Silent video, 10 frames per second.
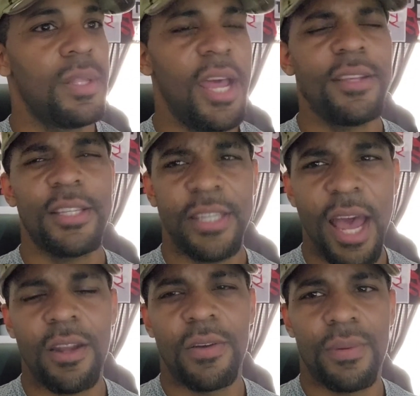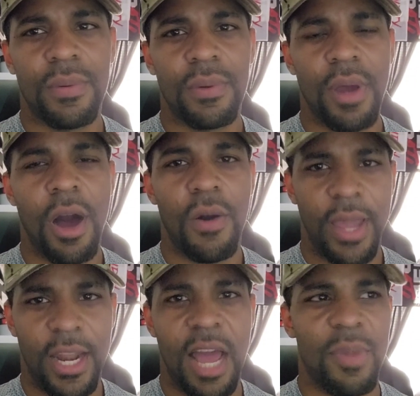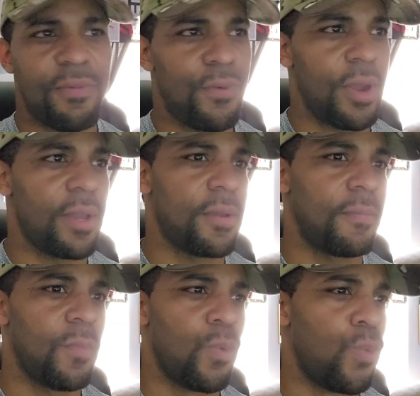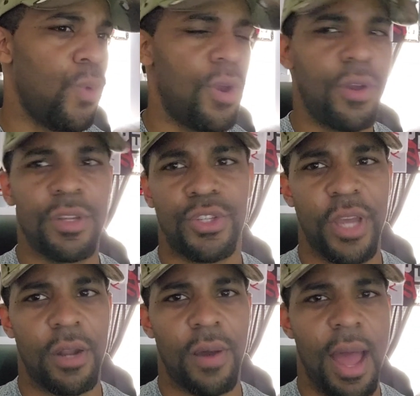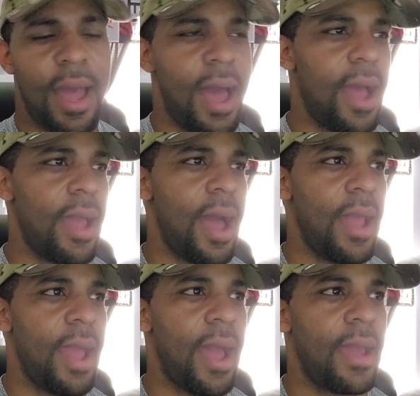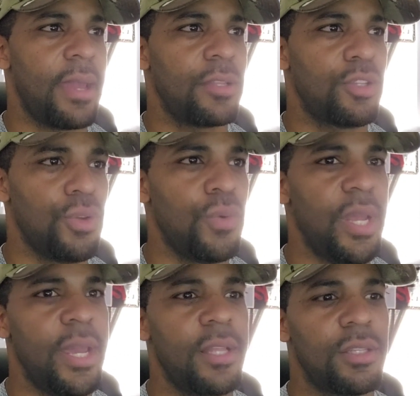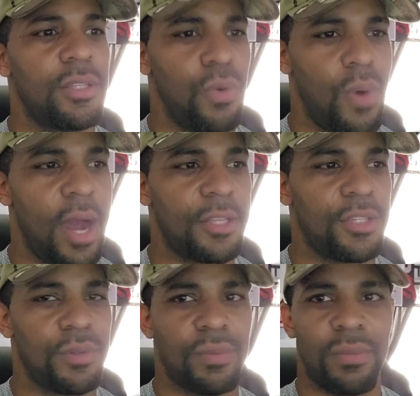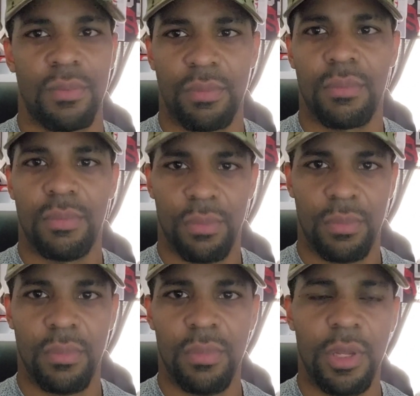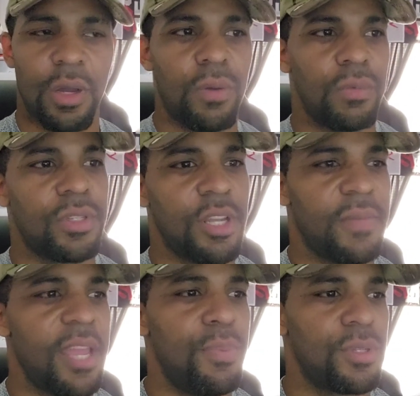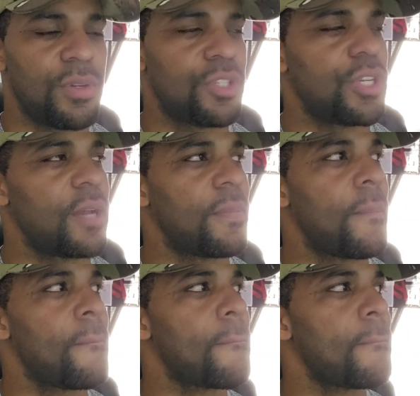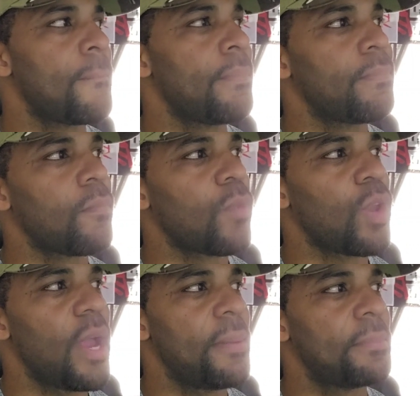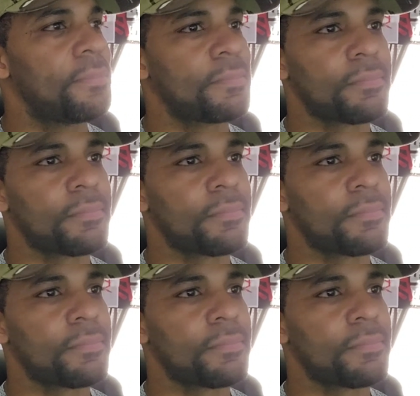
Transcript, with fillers: There's a channel called Can I Be Frank? Real good channel. I I I, I tune in to watch, you know, the stuff that he puts on his channel. Okay.